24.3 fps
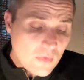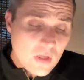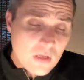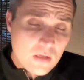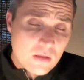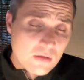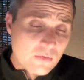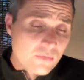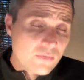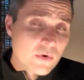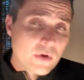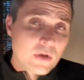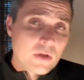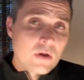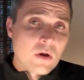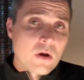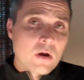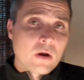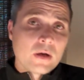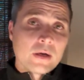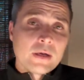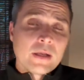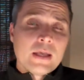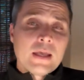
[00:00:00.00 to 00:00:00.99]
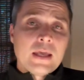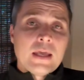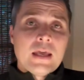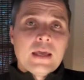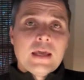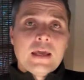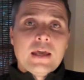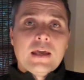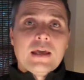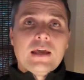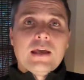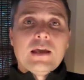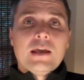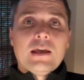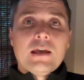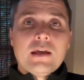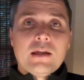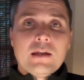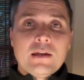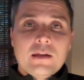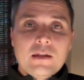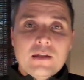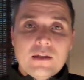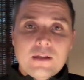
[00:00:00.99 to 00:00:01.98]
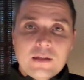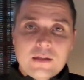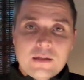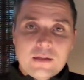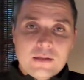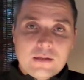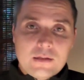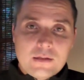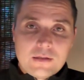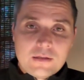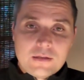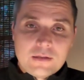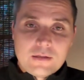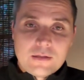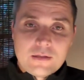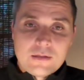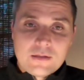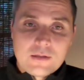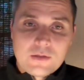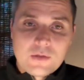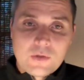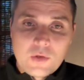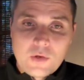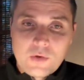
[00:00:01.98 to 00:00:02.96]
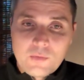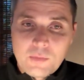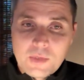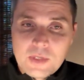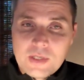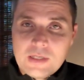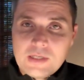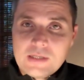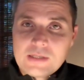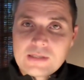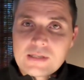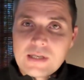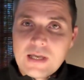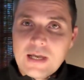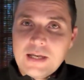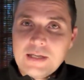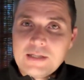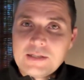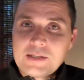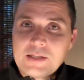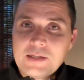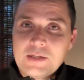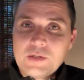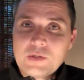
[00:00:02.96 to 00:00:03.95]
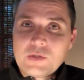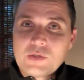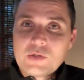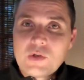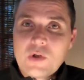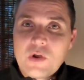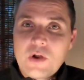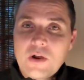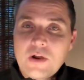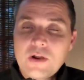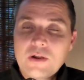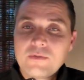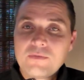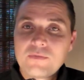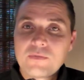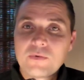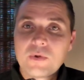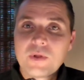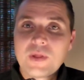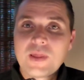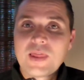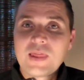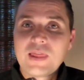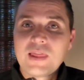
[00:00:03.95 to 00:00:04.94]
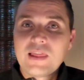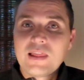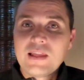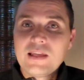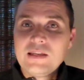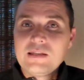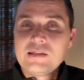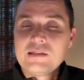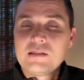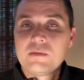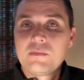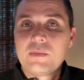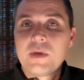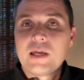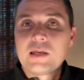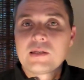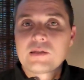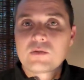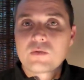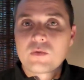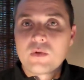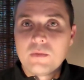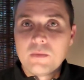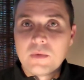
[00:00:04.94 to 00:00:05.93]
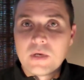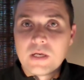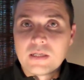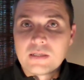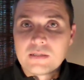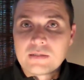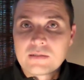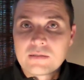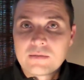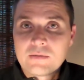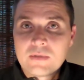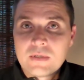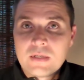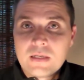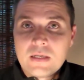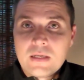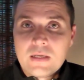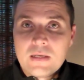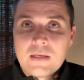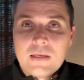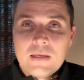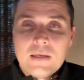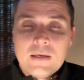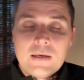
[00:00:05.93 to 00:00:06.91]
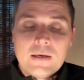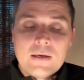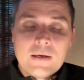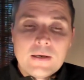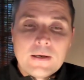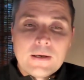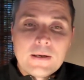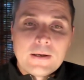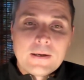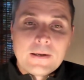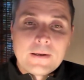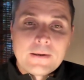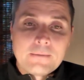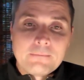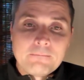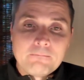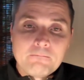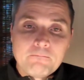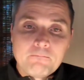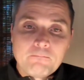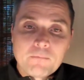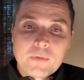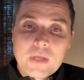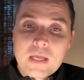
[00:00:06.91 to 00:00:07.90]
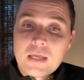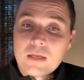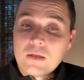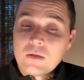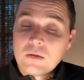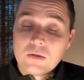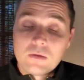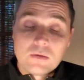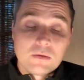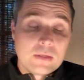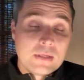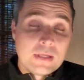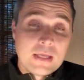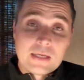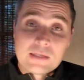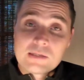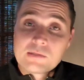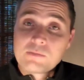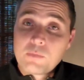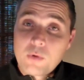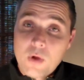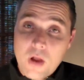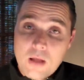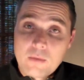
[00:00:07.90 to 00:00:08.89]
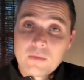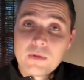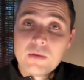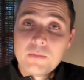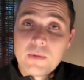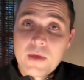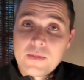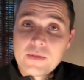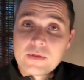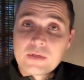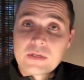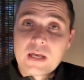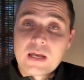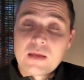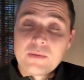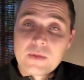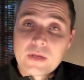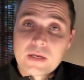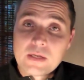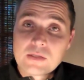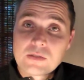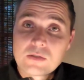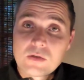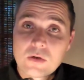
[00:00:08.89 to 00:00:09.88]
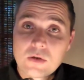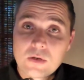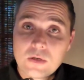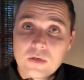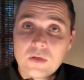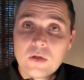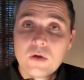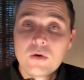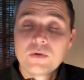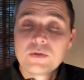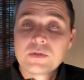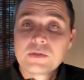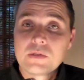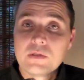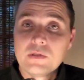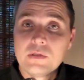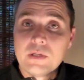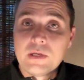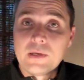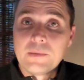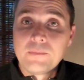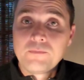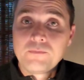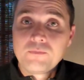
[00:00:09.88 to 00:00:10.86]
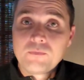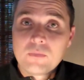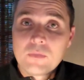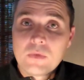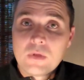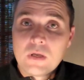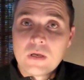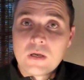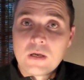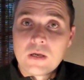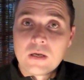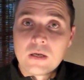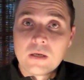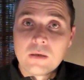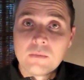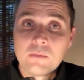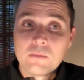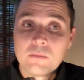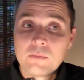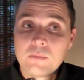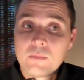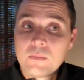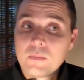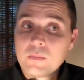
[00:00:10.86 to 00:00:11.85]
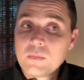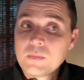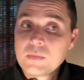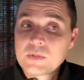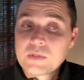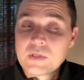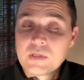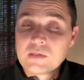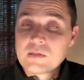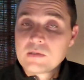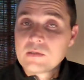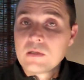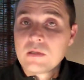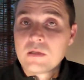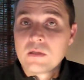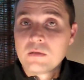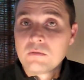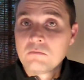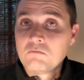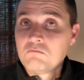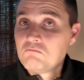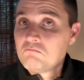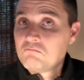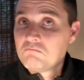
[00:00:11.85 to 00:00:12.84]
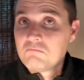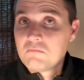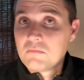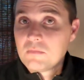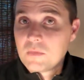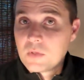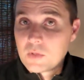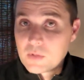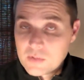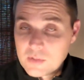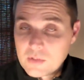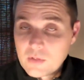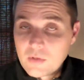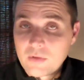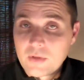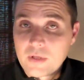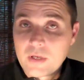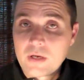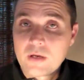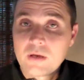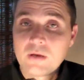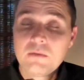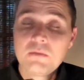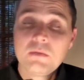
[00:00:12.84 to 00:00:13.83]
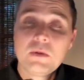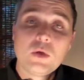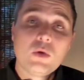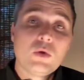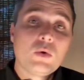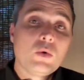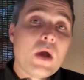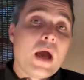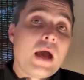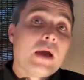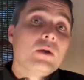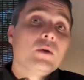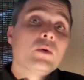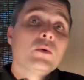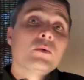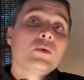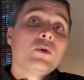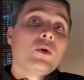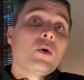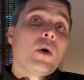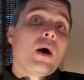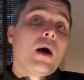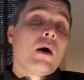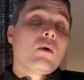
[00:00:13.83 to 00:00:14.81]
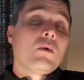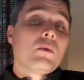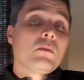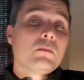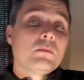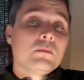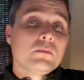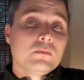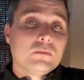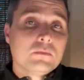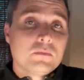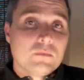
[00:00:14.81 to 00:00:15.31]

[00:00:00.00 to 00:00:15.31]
in the front yard. And there have been these signs in this yard for at least the past three months. Um, and that's probably about the time that I started noticing them. Um, since then, they're still there. I don't know how,